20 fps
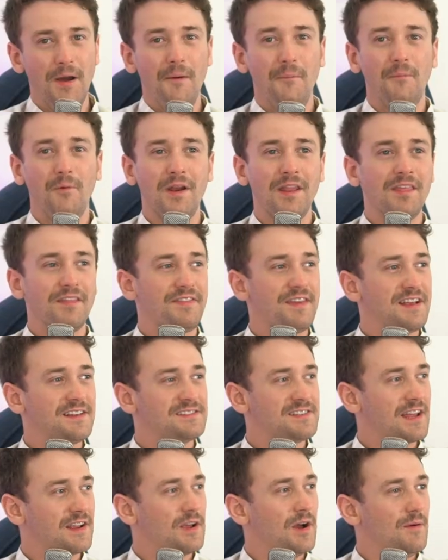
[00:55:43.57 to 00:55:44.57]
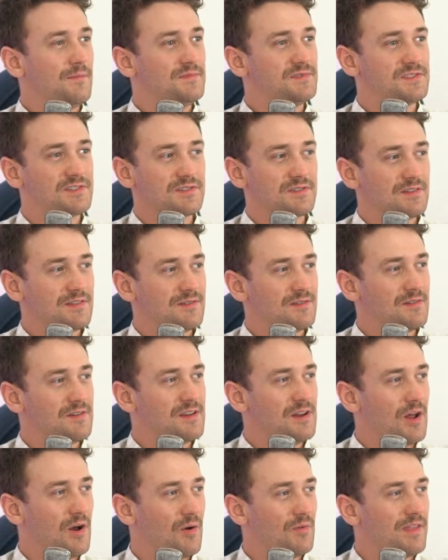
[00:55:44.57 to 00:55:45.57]
One of the things that comes,
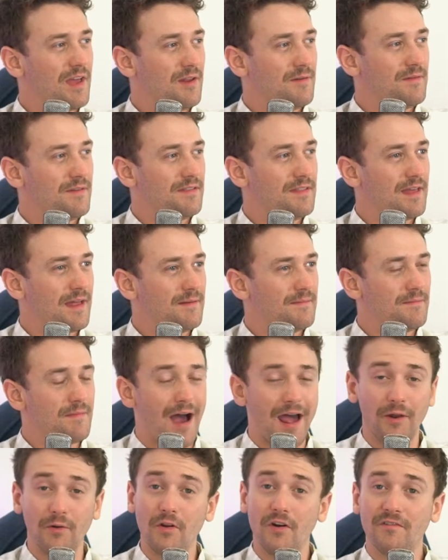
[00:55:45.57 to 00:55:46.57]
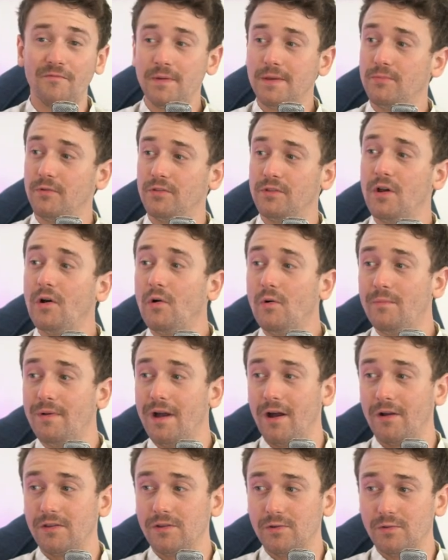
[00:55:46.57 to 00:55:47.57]
you know, that that I don't know if people know
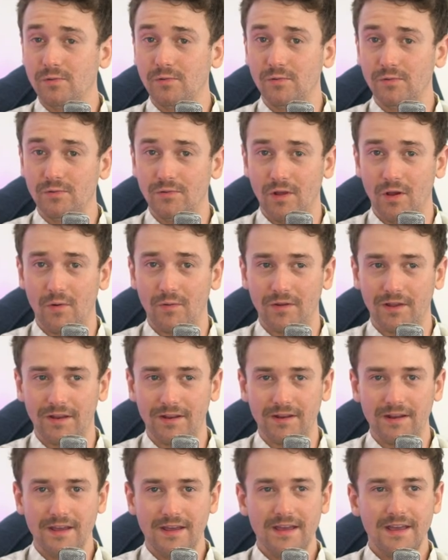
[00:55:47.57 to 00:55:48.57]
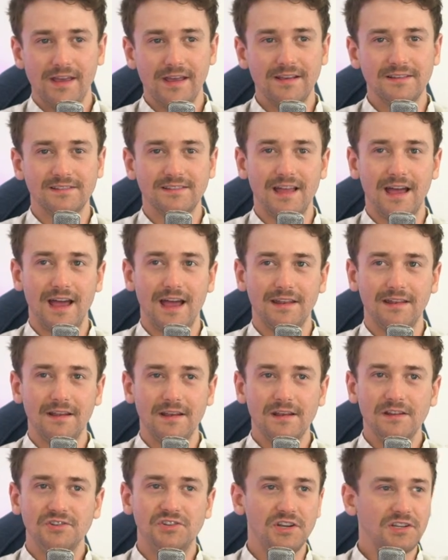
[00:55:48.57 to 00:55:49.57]
about you, Logan, is that
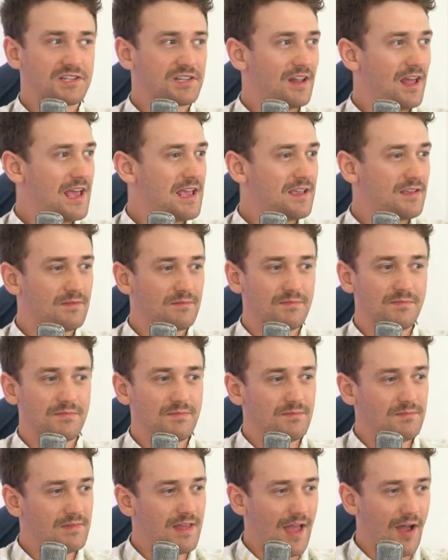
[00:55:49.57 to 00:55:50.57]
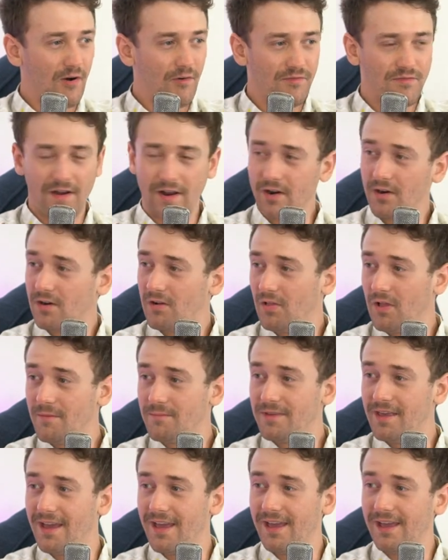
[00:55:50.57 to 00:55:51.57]
just like the Hellfire
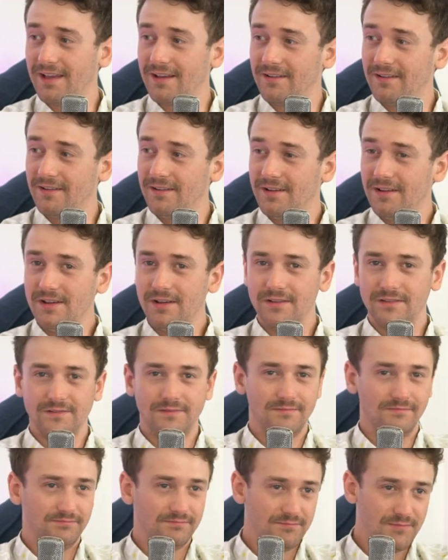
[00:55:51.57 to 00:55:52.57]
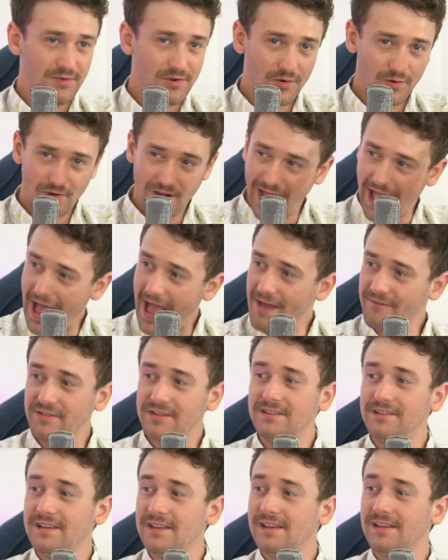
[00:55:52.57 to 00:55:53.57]
Club gang, you're
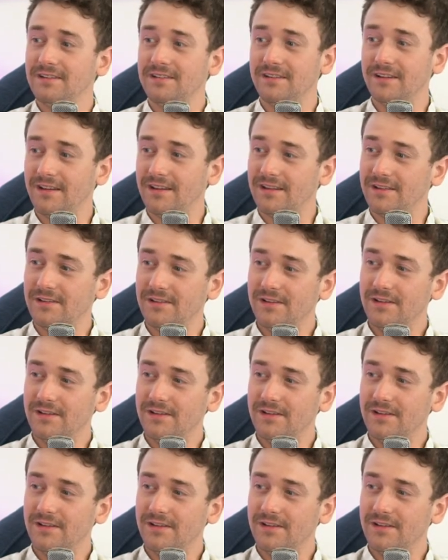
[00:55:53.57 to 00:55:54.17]
avid D and D.